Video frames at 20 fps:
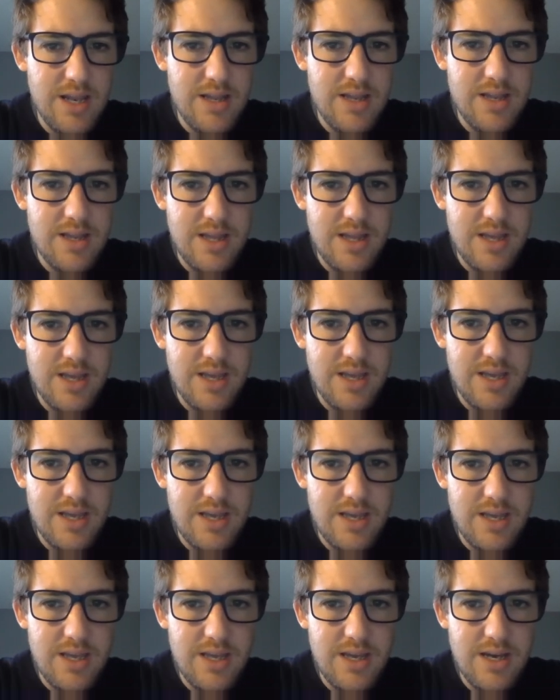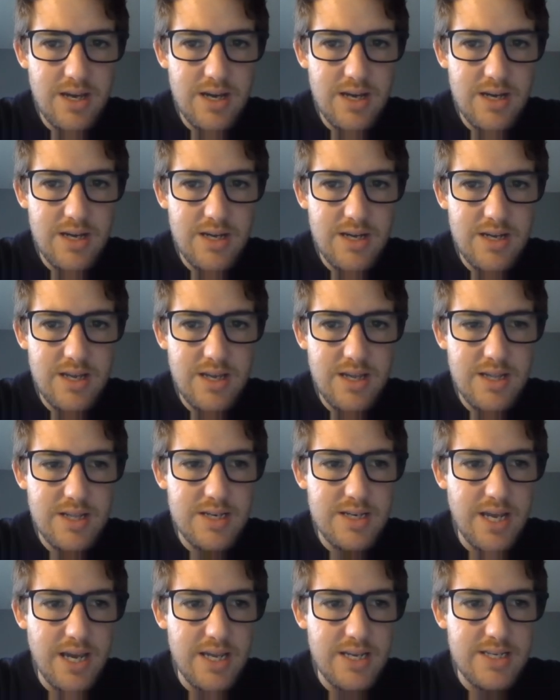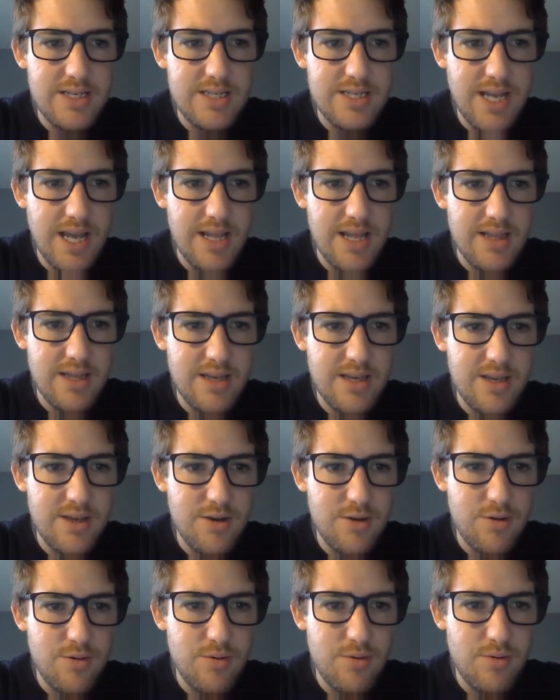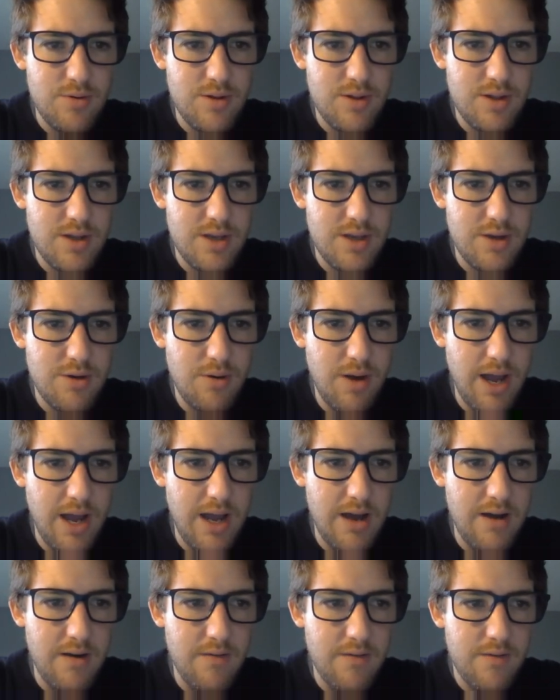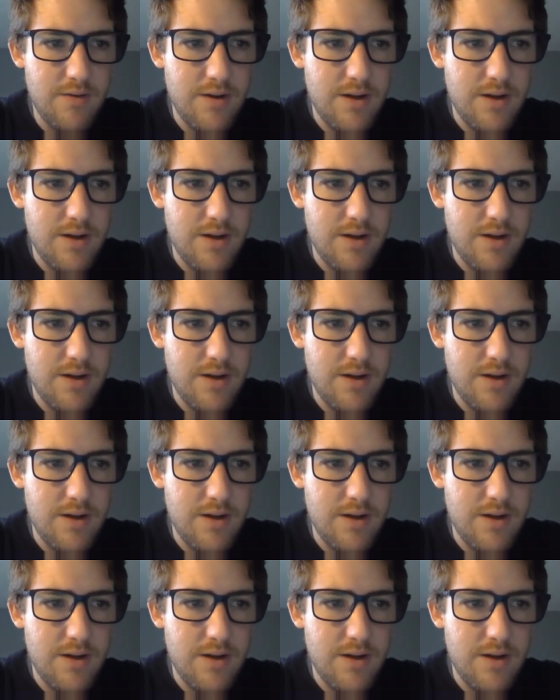the data set that you have.